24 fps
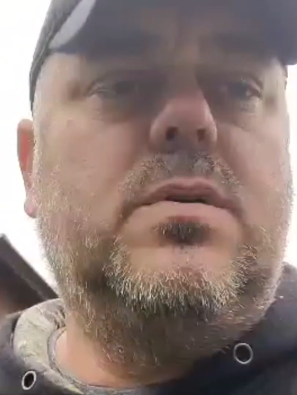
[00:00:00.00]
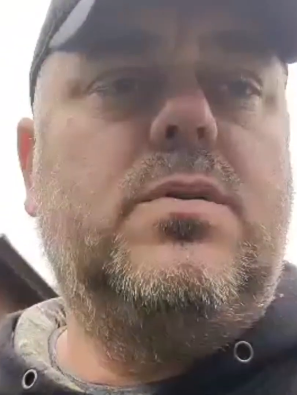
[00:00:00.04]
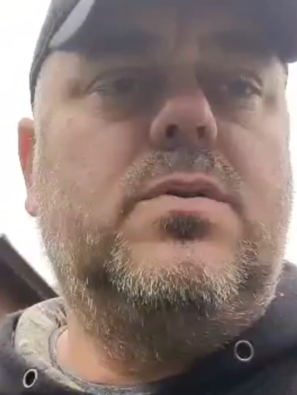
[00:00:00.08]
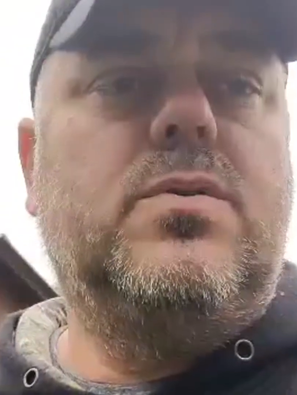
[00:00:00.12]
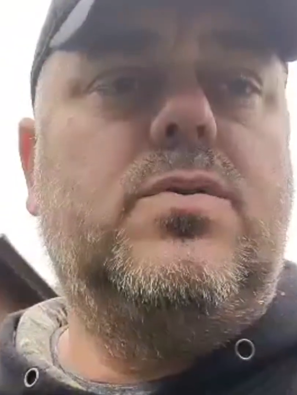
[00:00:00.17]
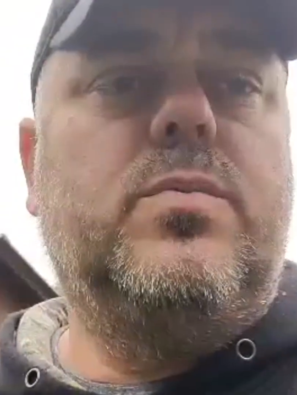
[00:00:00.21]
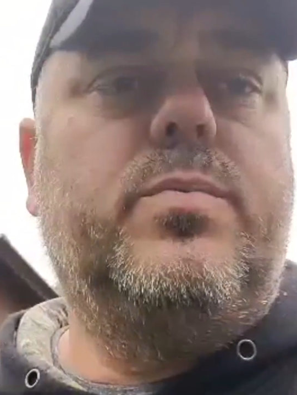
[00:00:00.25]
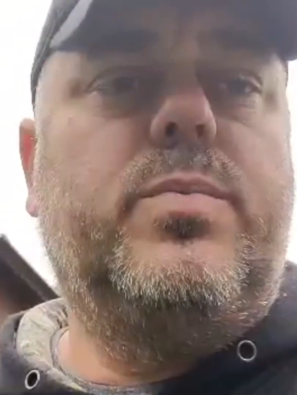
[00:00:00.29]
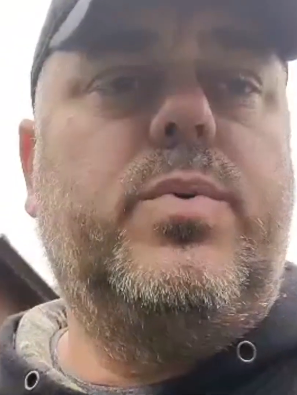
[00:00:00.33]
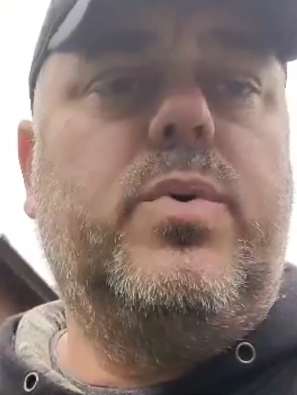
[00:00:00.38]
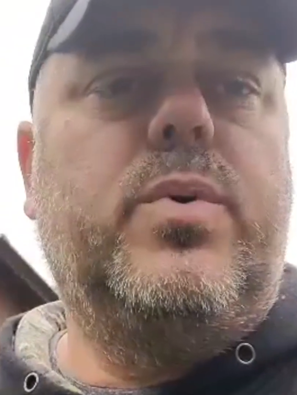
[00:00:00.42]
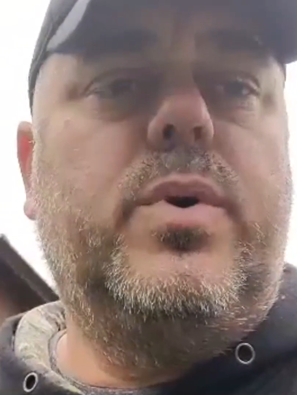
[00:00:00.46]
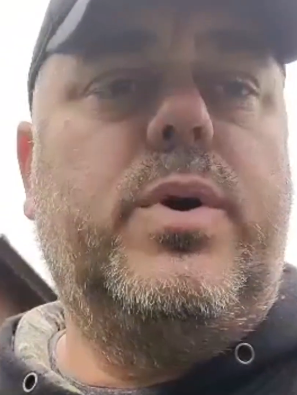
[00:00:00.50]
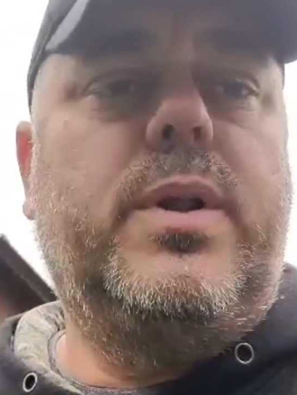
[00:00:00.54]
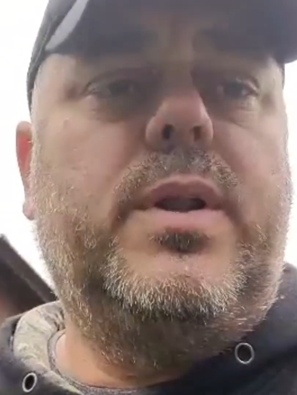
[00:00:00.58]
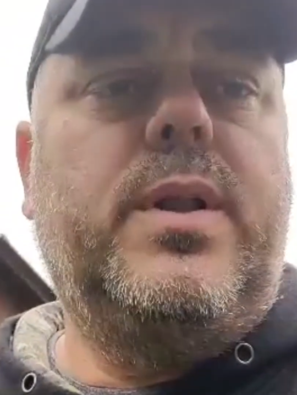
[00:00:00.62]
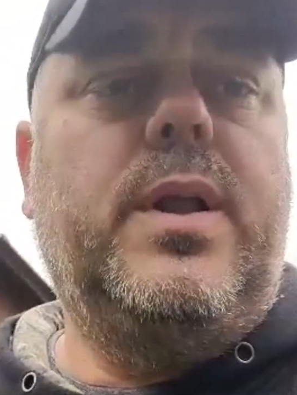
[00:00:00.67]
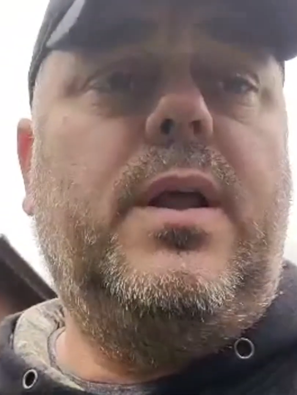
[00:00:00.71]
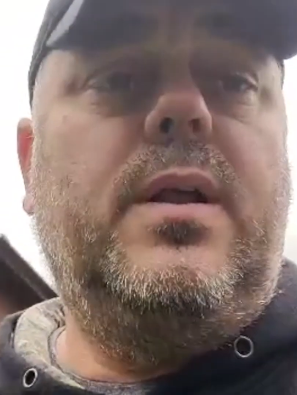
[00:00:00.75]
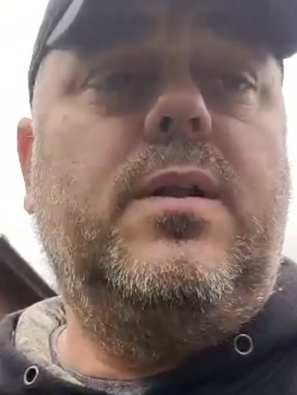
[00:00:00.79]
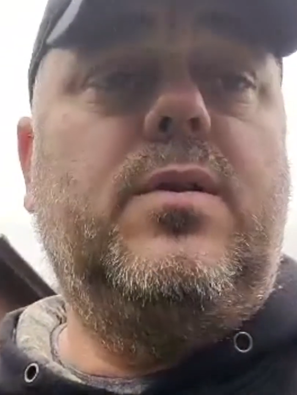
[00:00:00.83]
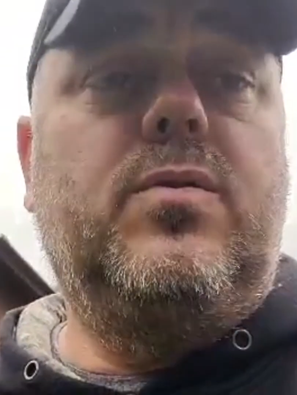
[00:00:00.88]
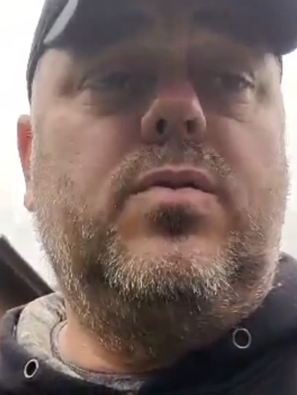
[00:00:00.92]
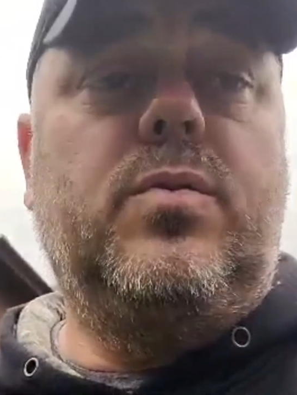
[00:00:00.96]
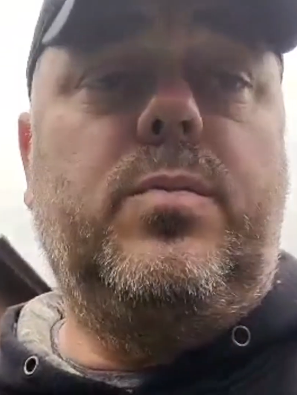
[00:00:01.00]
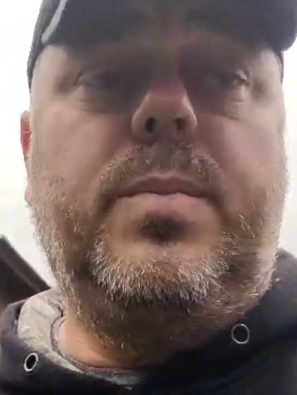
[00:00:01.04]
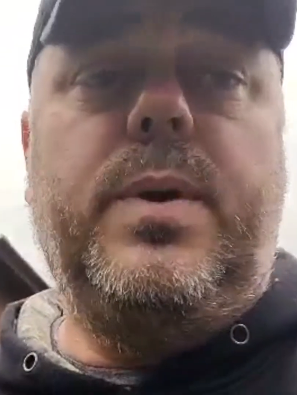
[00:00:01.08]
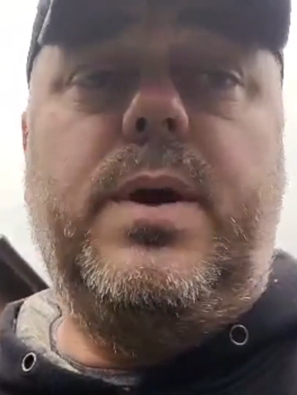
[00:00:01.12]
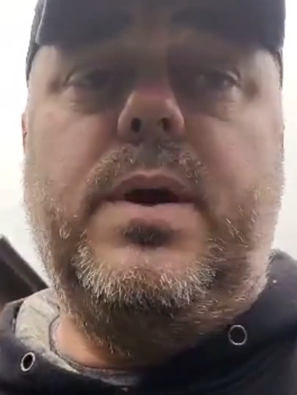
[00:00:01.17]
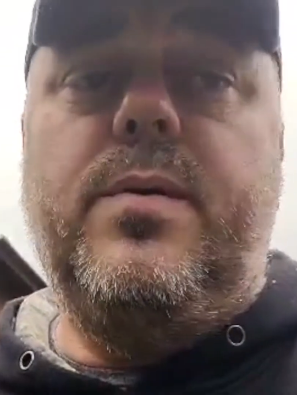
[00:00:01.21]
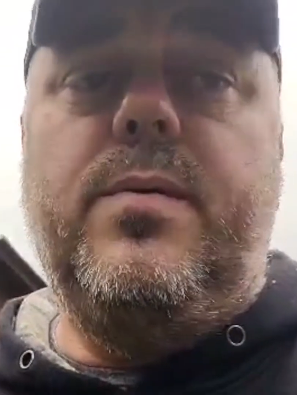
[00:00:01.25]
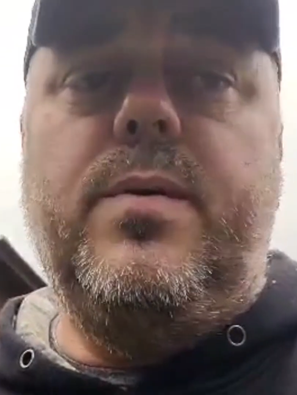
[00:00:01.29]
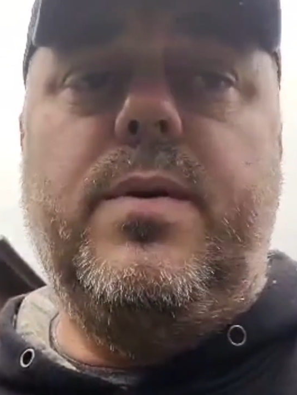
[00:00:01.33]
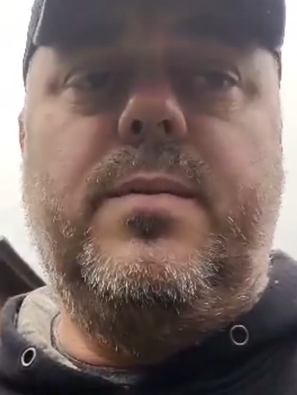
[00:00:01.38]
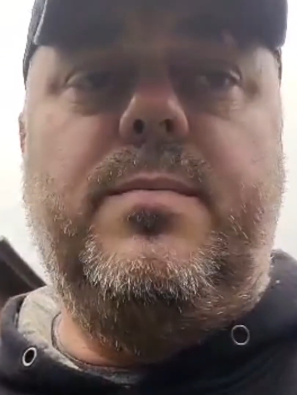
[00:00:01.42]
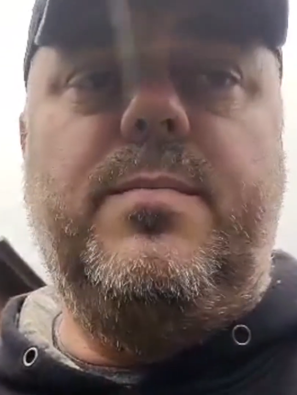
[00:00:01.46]
support and to
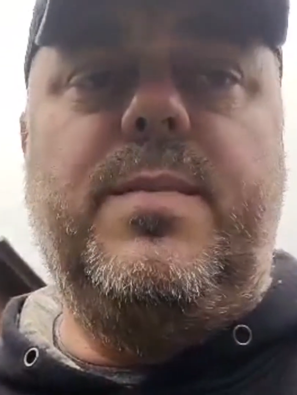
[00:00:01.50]
bear with